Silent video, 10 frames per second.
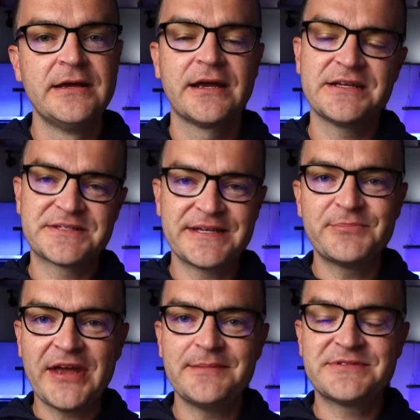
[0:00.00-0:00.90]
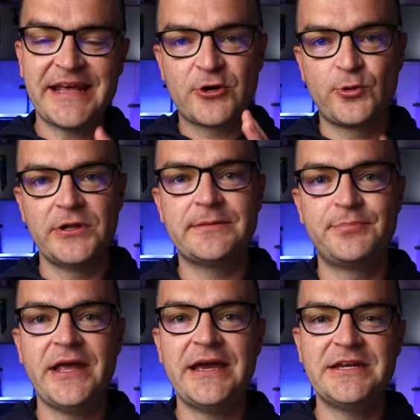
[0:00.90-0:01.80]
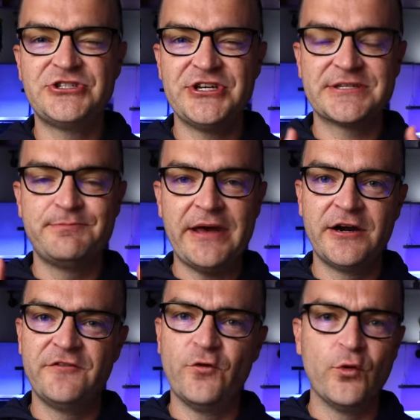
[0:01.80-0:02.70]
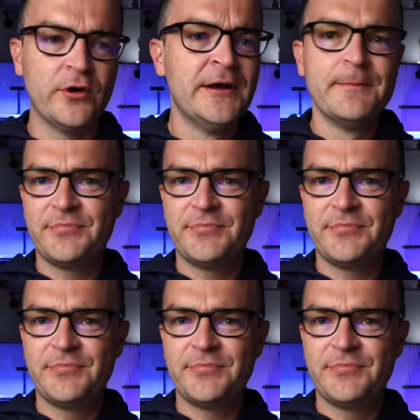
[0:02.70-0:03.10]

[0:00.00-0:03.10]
because sometimes that acrylic blade is just better for